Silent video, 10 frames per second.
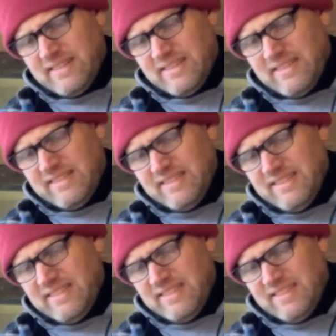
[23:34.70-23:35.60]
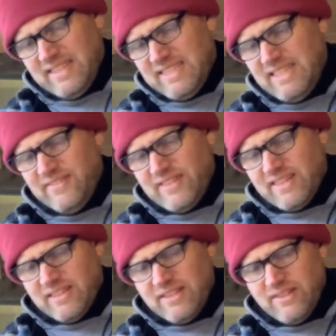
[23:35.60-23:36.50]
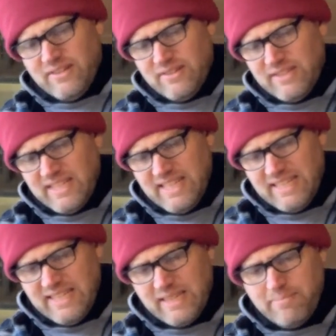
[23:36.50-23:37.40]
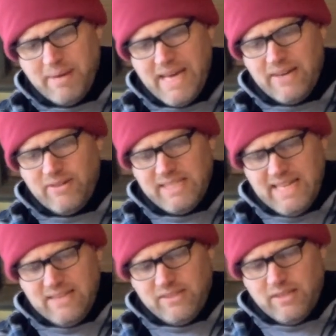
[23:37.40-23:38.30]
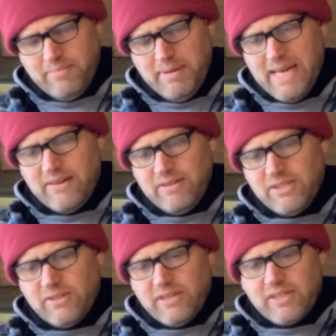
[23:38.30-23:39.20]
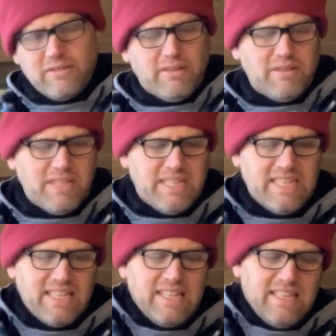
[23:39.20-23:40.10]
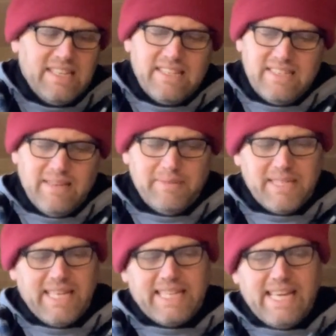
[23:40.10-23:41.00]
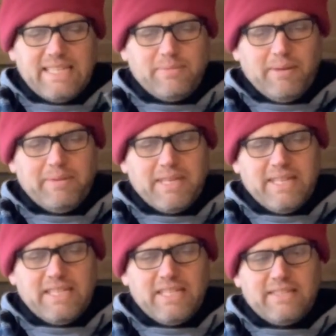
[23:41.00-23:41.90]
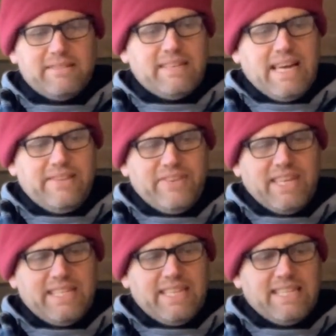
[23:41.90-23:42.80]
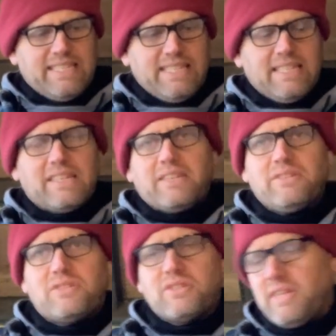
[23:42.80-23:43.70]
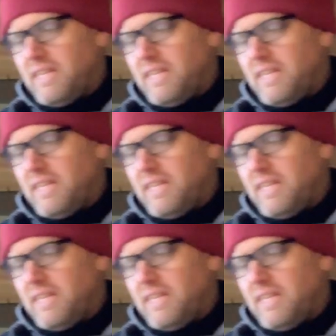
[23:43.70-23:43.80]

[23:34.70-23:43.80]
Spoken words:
because it doesn't even close. They didn't take the batteries out, so the batteries are all corroded. Something like that's probably gonna just not even get tested. It'll go straight